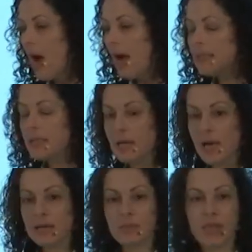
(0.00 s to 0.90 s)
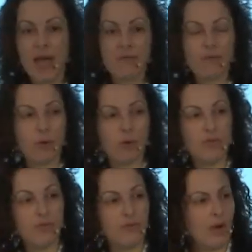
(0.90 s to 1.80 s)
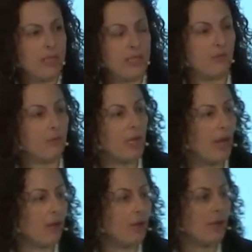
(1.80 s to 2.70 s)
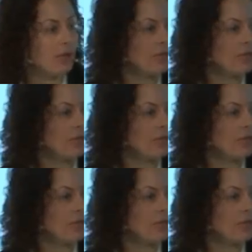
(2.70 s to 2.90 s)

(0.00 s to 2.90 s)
I designed a platform in a very different area